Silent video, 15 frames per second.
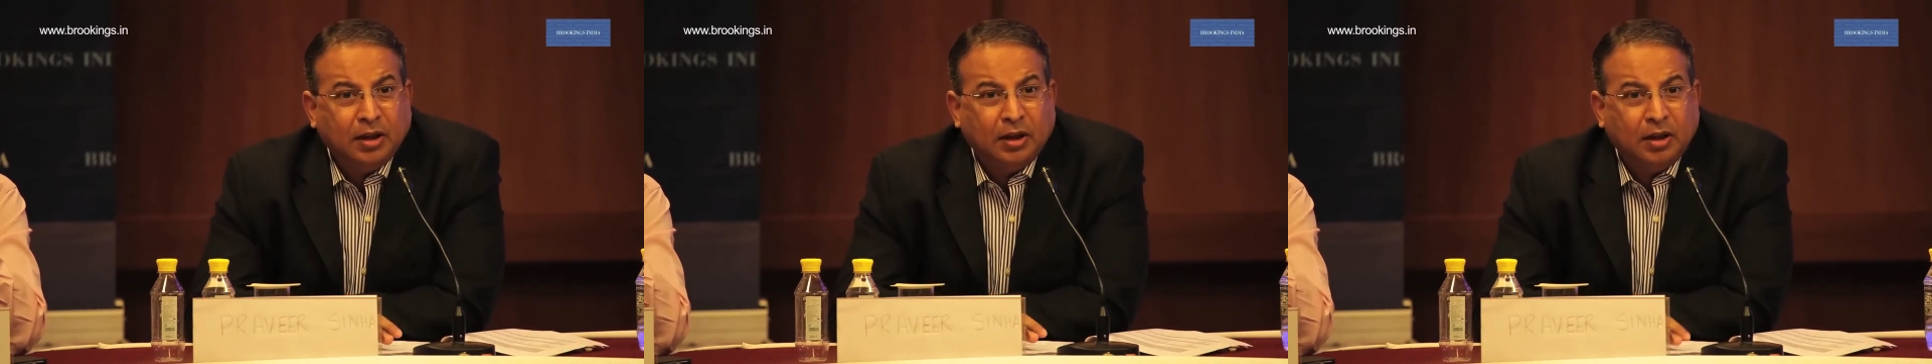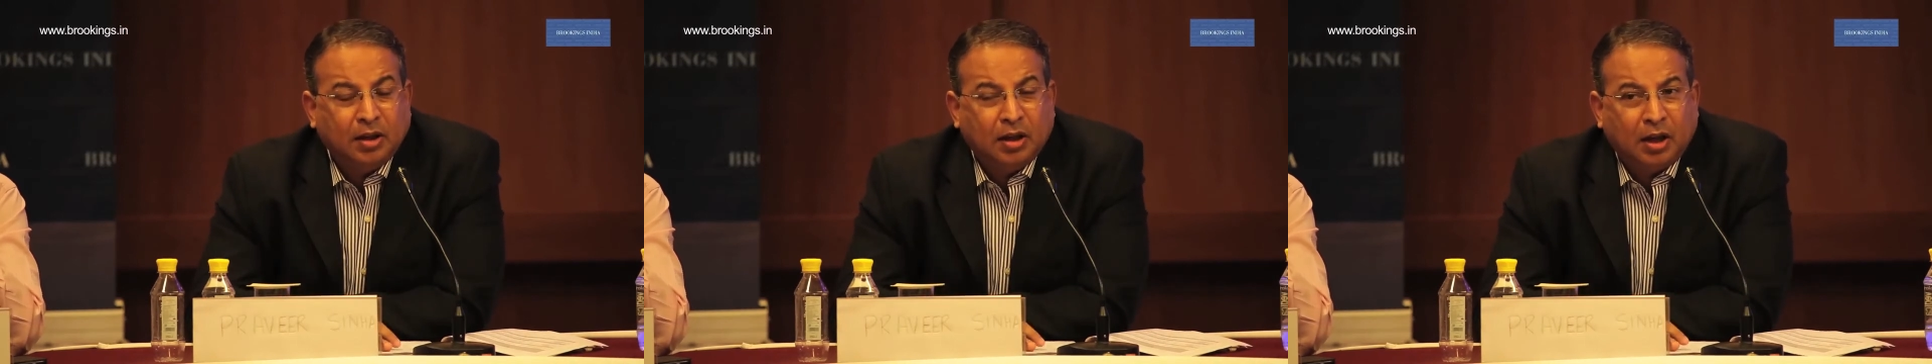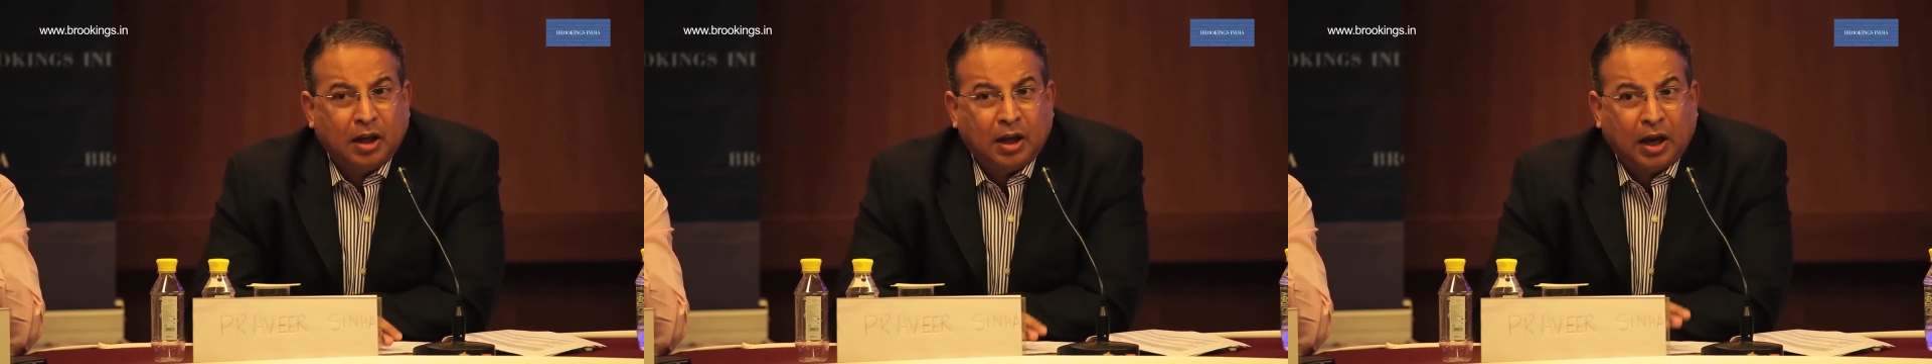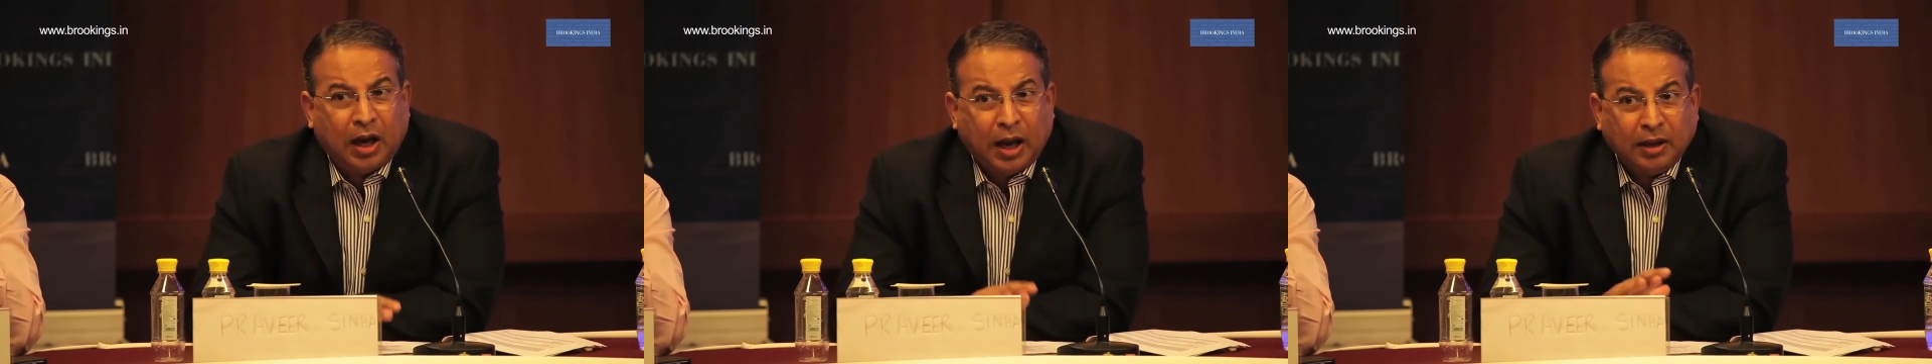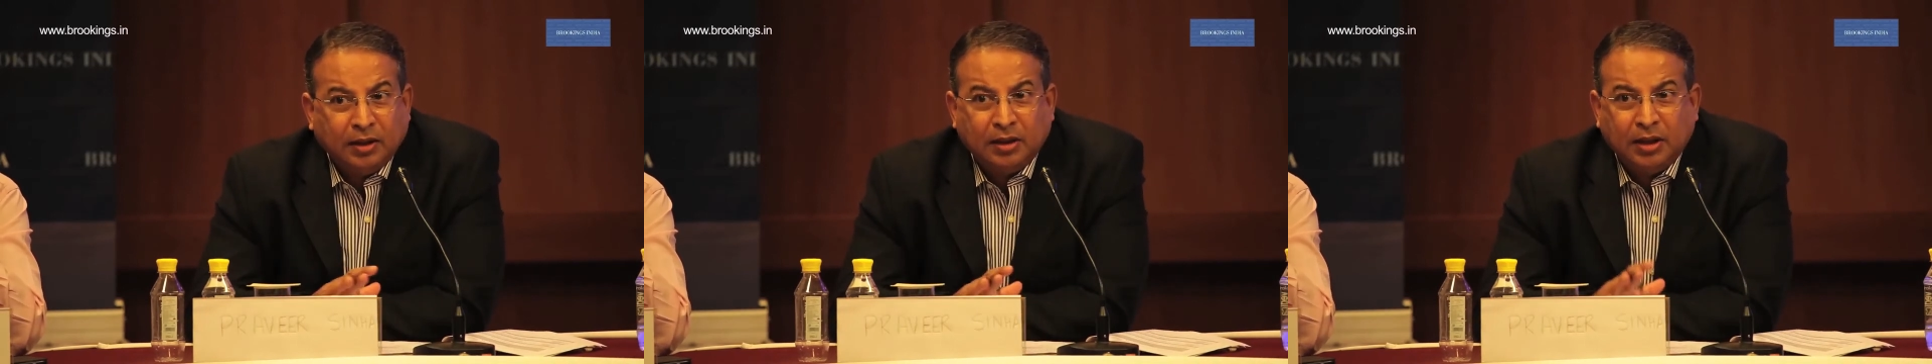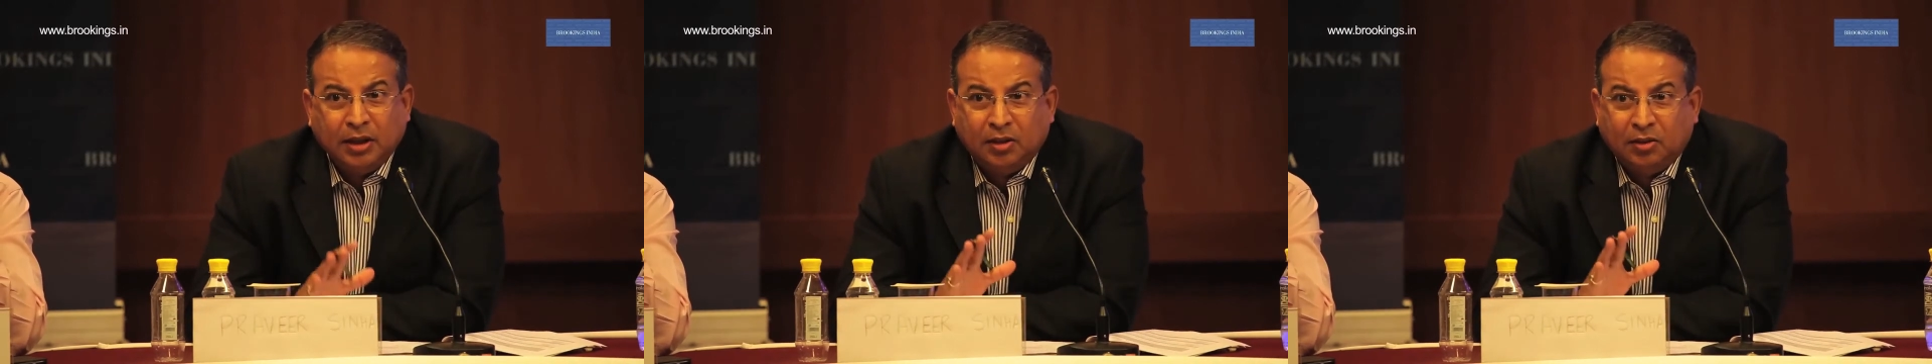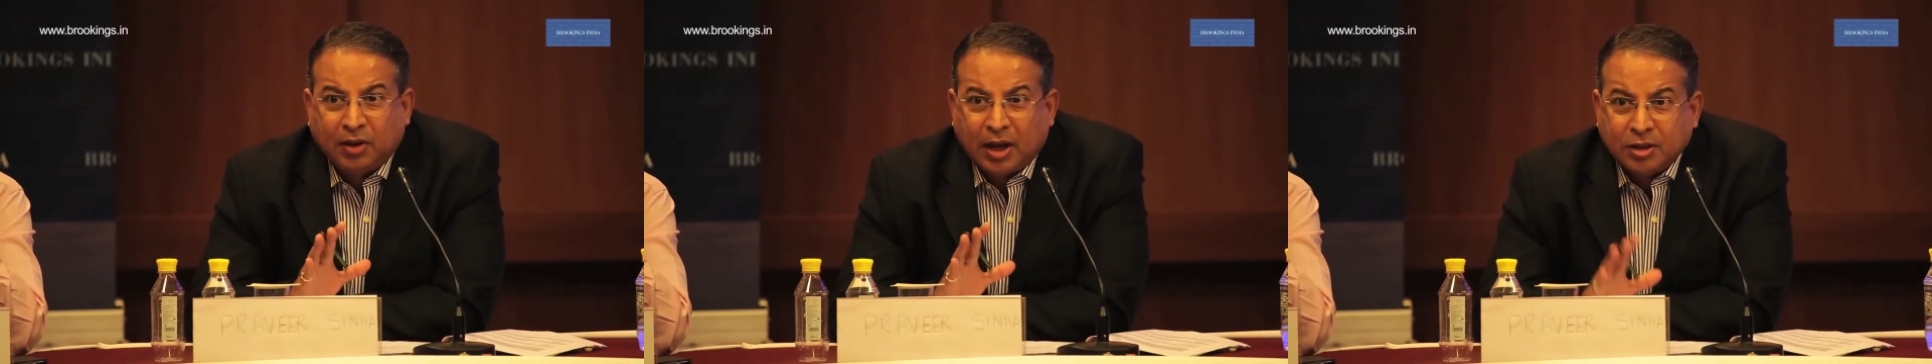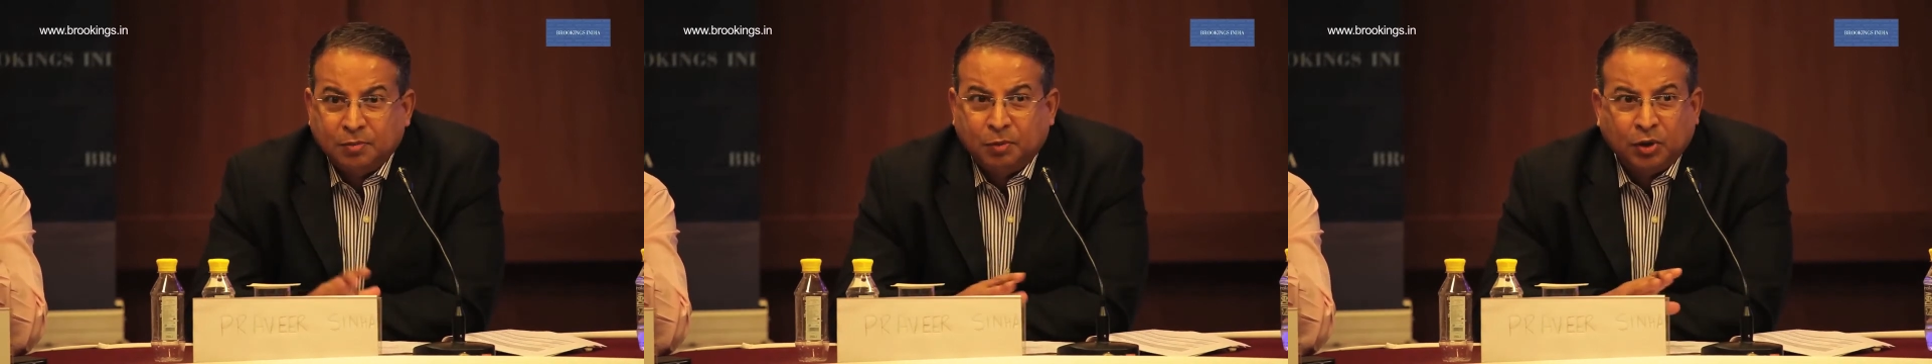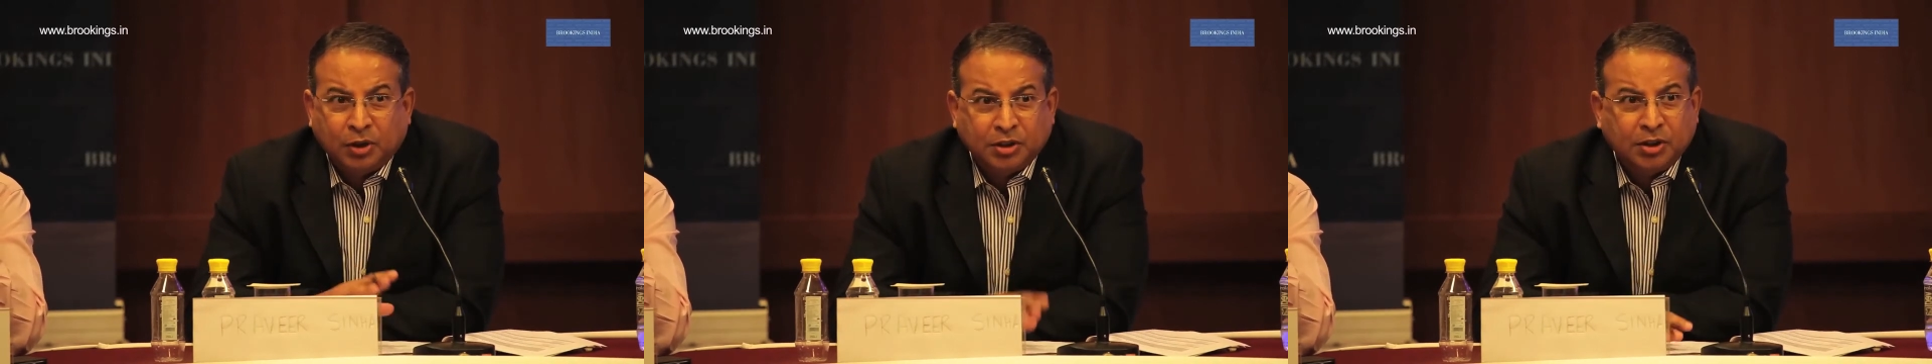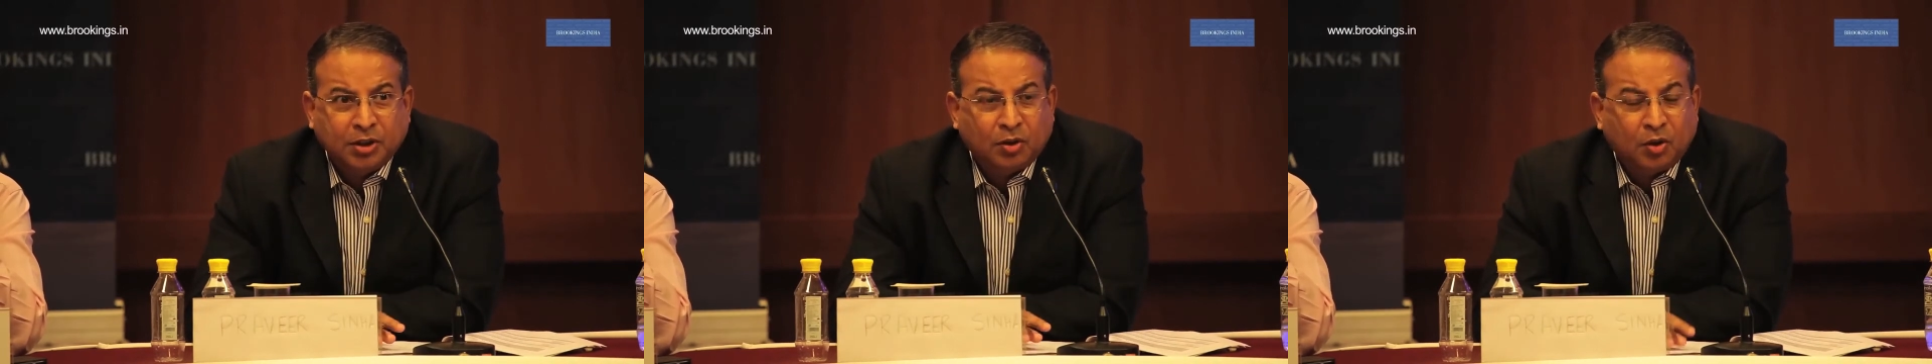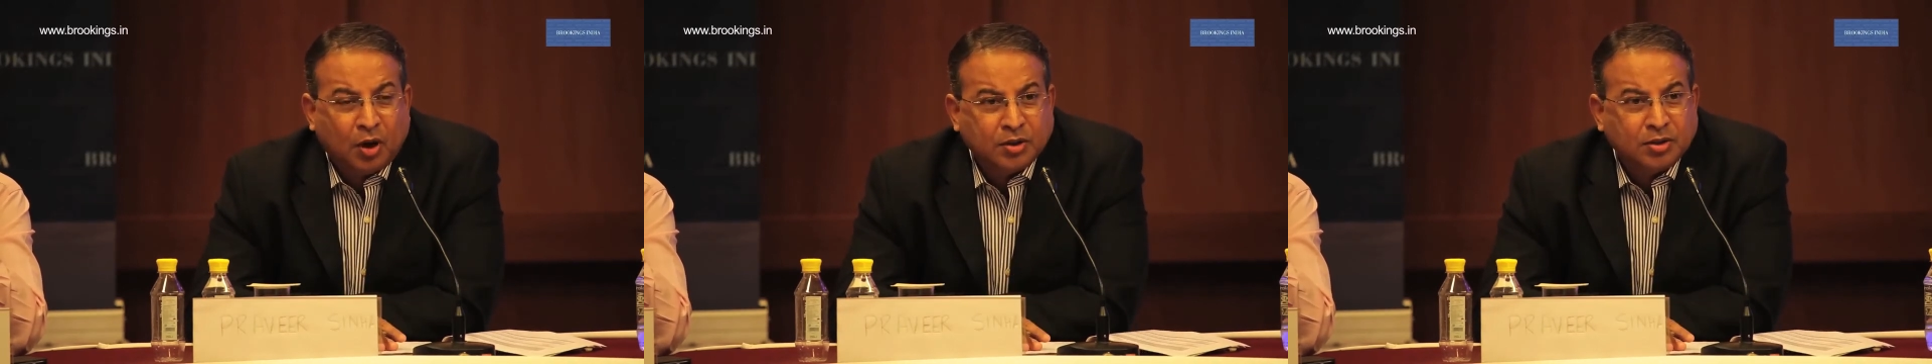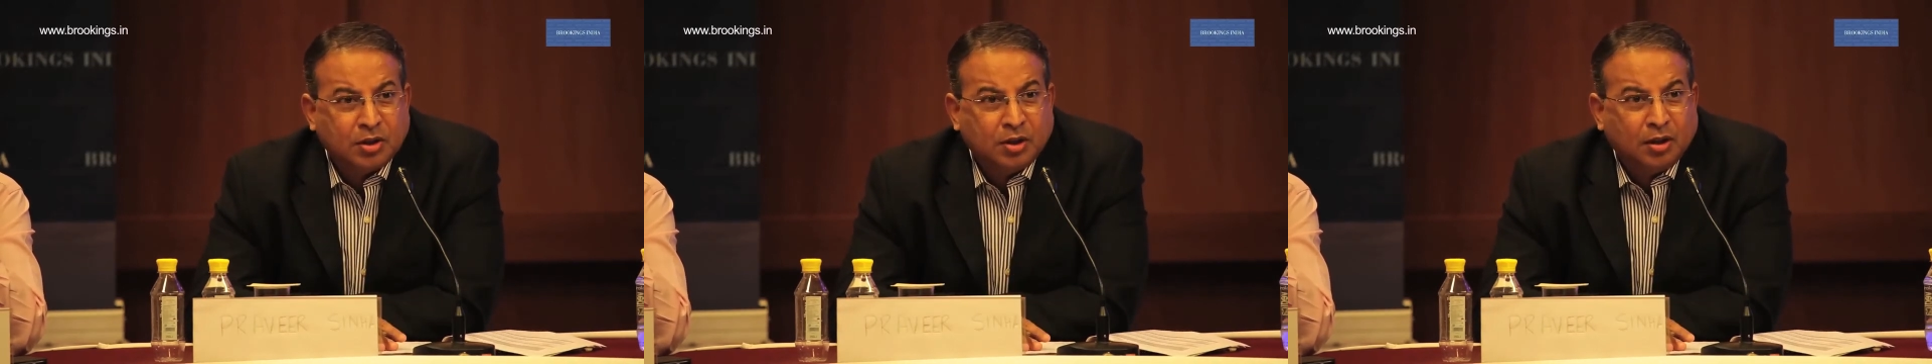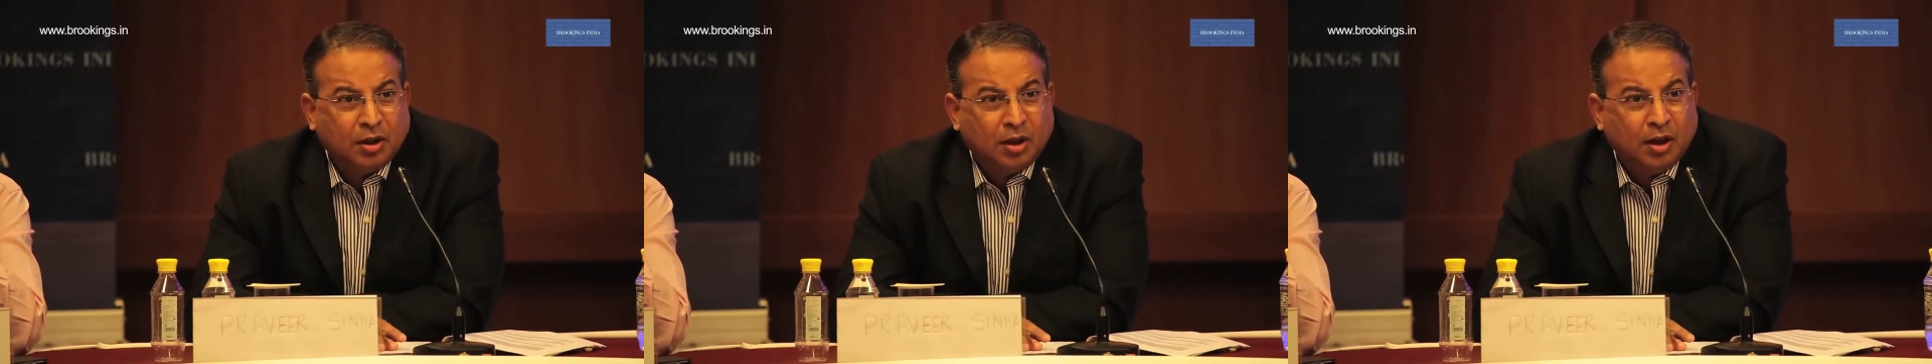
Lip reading: the transportation cost